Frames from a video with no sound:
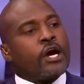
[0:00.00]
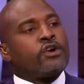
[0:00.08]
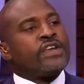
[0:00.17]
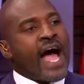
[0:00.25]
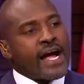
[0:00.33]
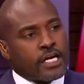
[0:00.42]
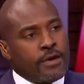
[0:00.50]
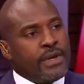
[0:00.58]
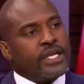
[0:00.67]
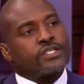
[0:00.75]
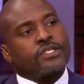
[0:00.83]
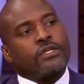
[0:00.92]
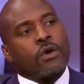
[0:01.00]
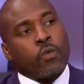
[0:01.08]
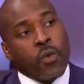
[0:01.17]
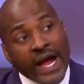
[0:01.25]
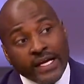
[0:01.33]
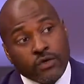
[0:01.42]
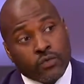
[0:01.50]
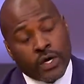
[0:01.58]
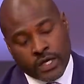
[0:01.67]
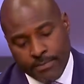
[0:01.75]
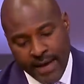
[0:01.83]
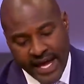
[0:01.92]
They're not committed to the right
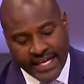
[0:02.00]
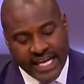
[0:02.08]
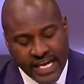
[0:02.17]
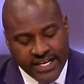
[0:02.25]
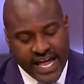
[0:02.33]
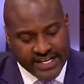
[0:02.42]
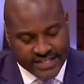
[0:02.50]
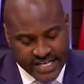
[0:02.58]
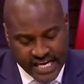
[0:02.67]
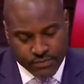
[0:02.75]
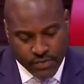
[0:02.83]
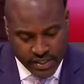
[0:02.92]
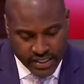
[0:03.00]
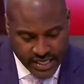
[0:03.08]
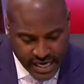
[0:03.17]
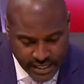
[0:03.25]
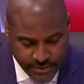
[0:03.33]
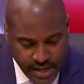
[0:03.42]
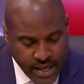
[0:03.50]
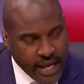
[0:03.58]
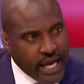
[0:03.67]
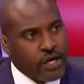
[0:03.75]
running back in that same running game. Mm.